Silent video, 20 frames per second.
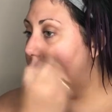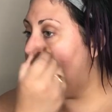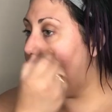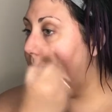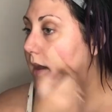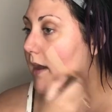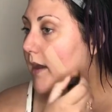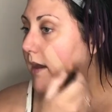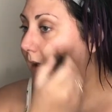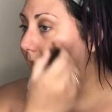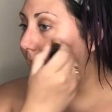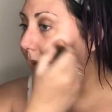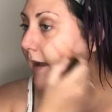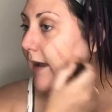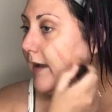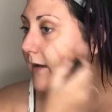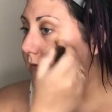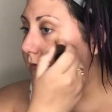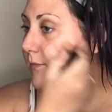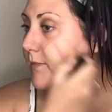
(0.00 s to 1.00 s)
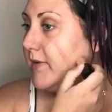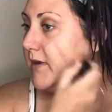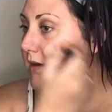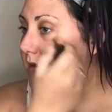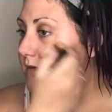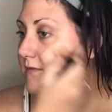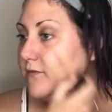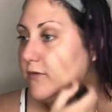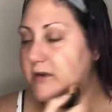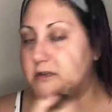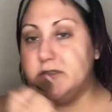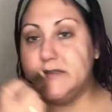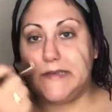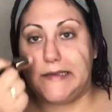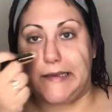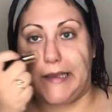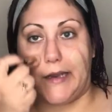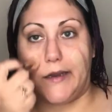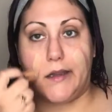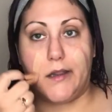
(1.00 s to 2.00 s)
but I have been
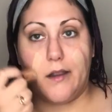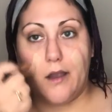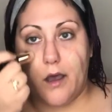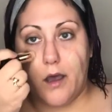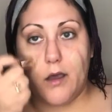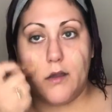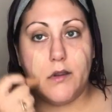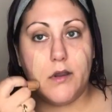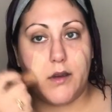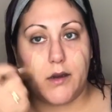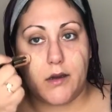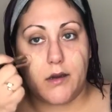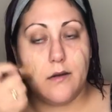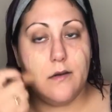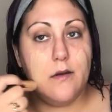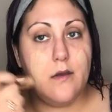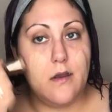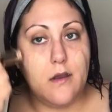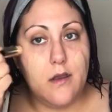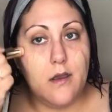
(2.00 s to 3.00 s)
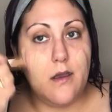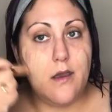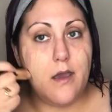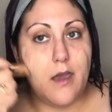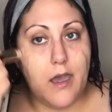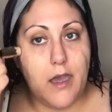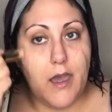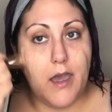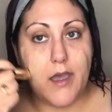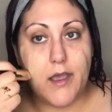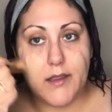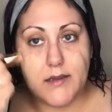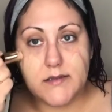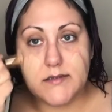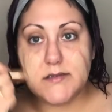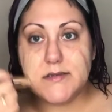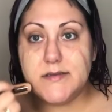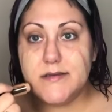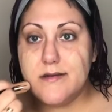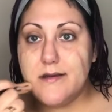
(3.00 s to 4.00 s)
unfortunately getting color
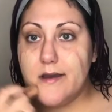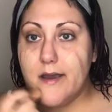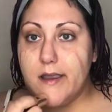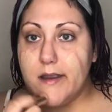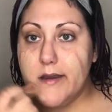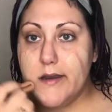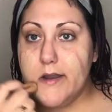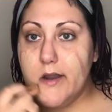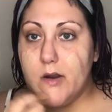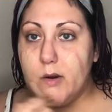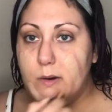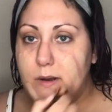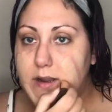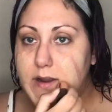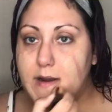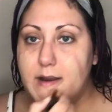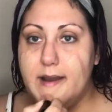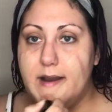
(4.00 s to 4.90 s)
and I know, right?